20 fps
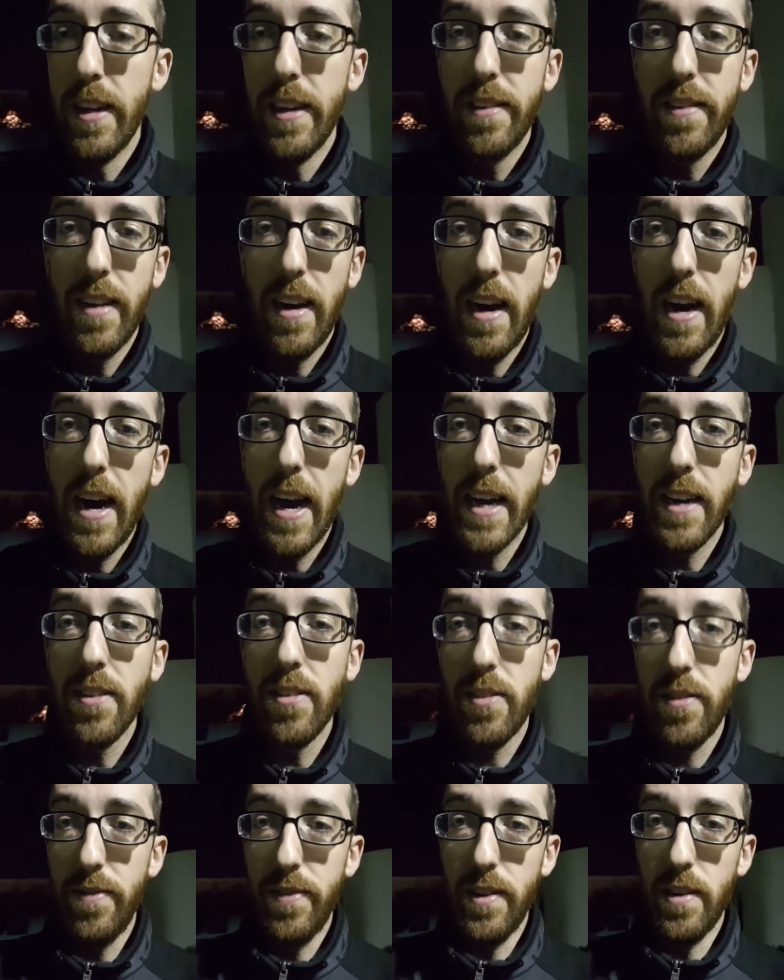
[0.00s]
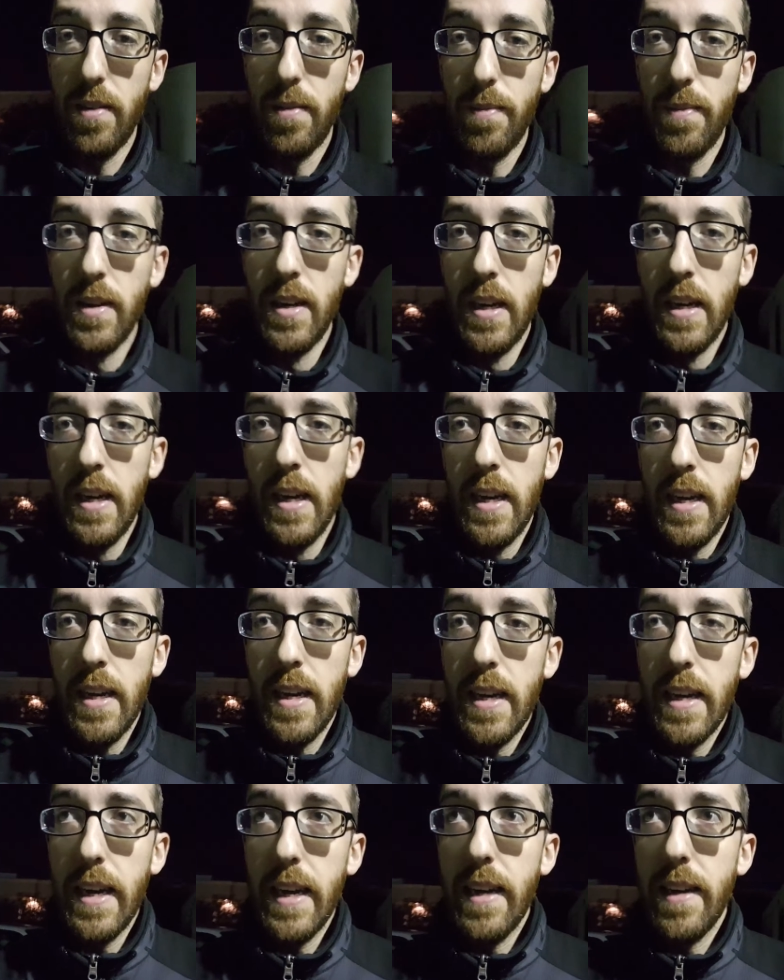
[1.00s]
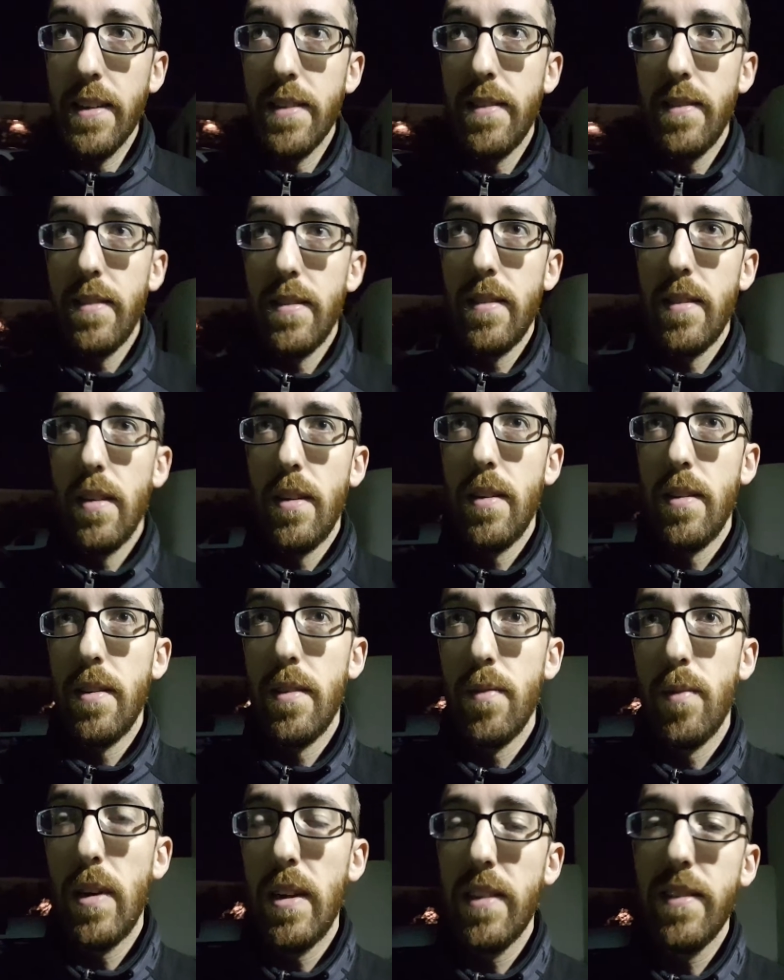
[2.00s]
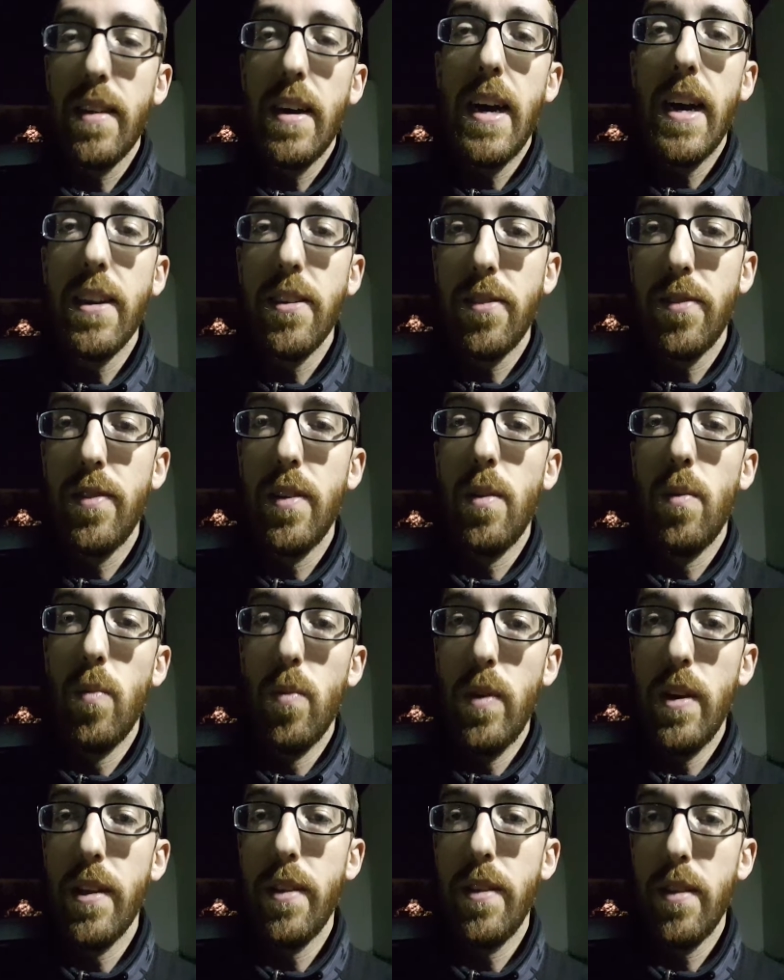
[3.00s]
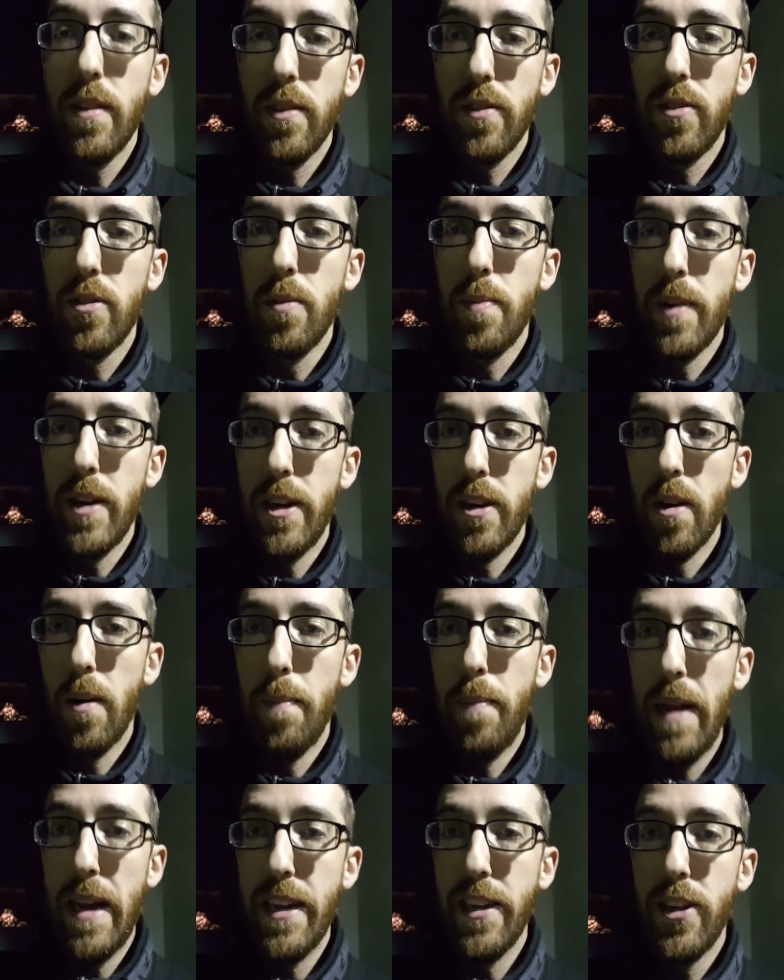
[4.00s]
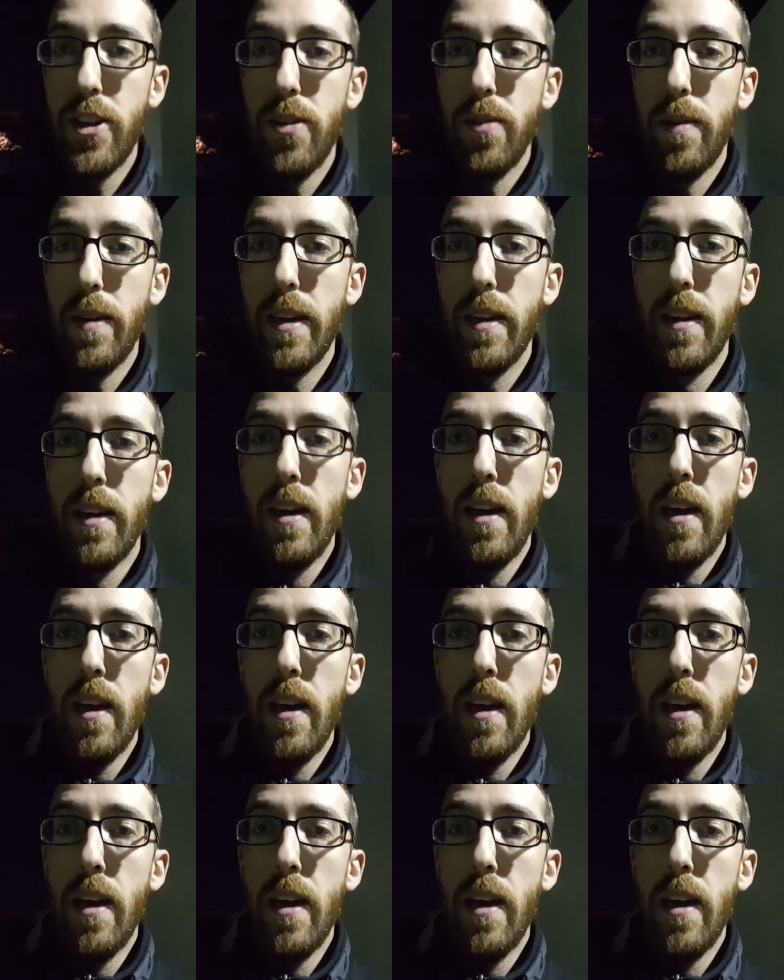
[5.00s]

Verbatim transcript: It's a heist film. It's, well, it's a heist film with superhero bent to it.